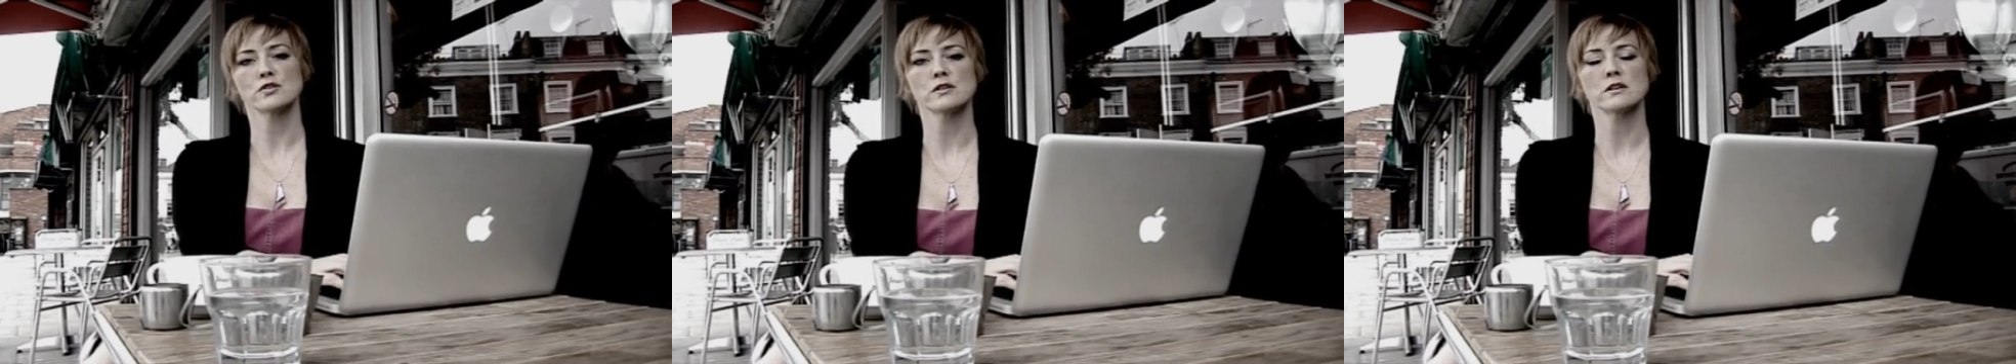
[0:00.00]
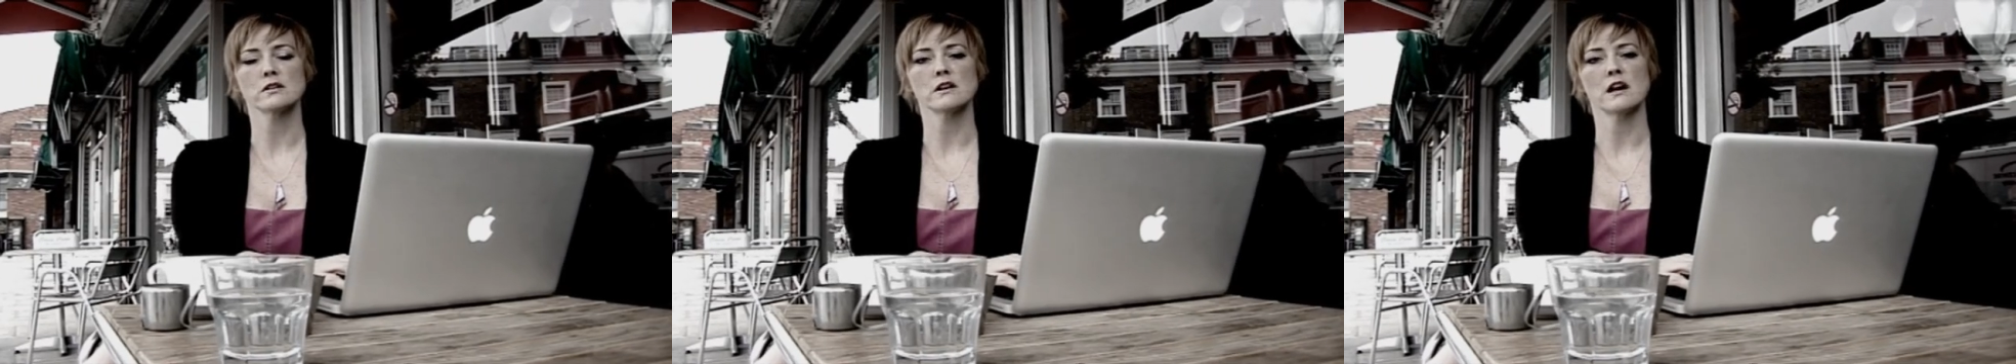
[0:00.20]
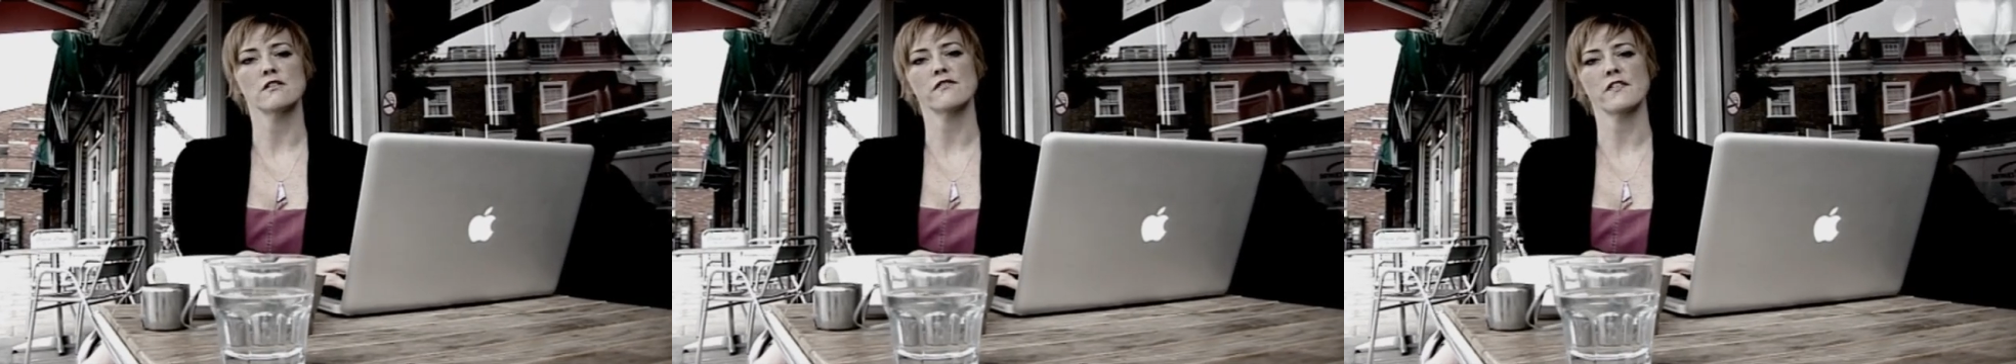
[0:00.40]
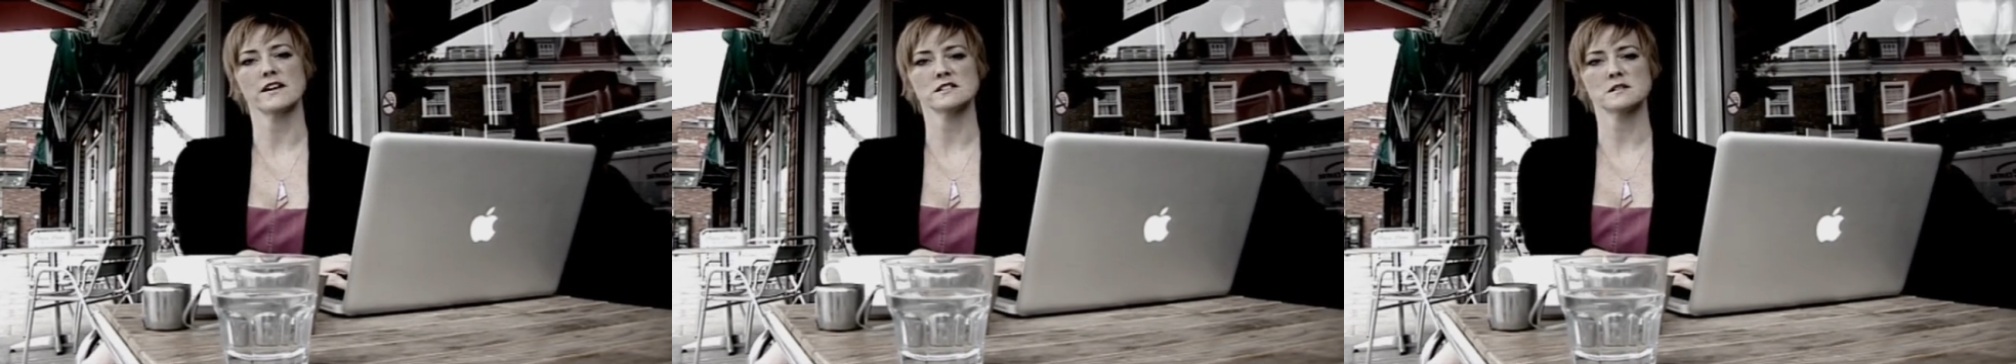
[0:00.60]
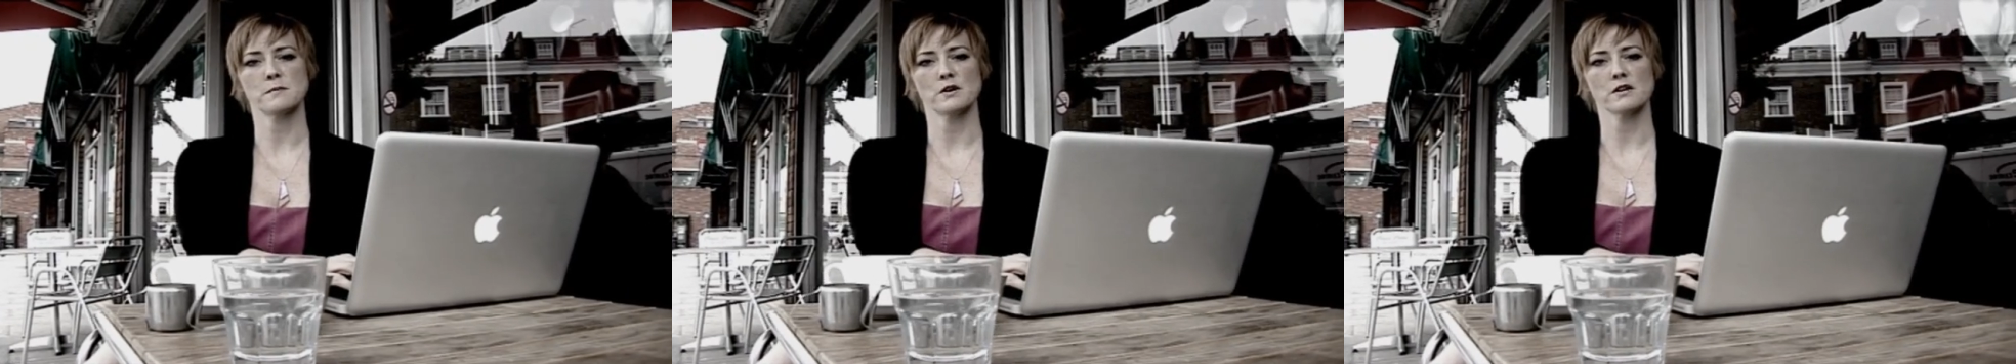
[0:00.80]
Google and
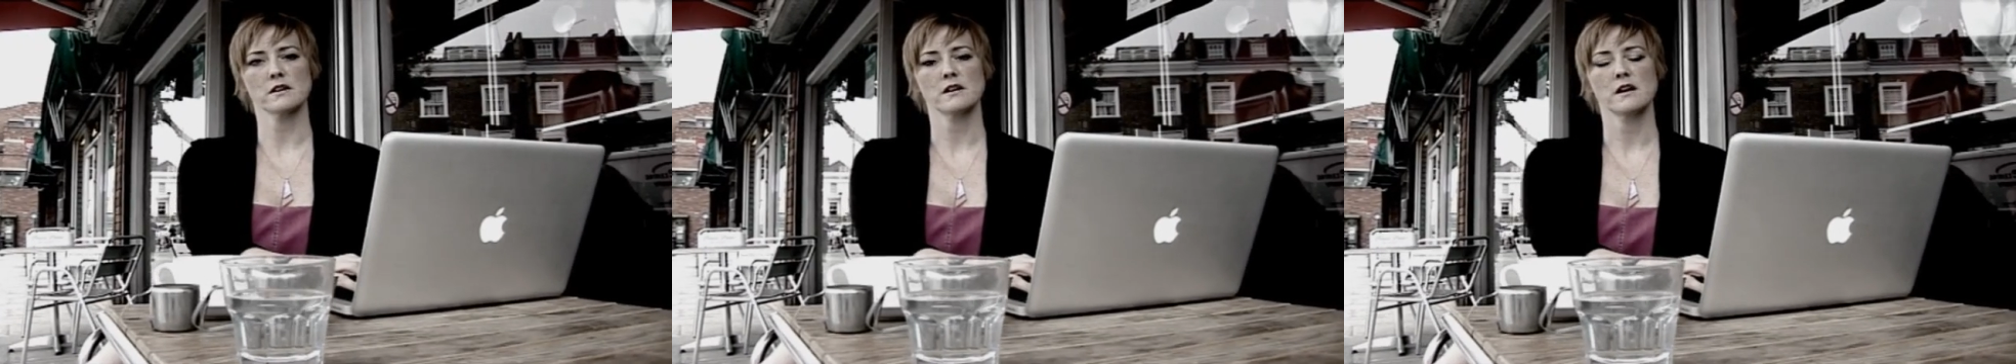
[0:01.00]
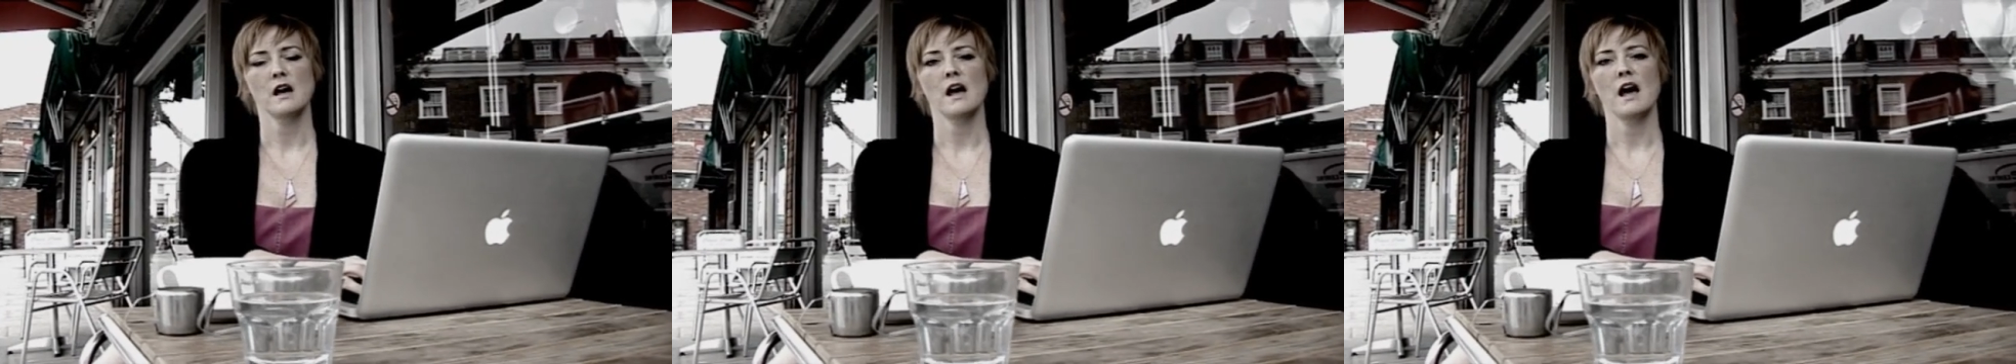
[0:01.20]
Facebook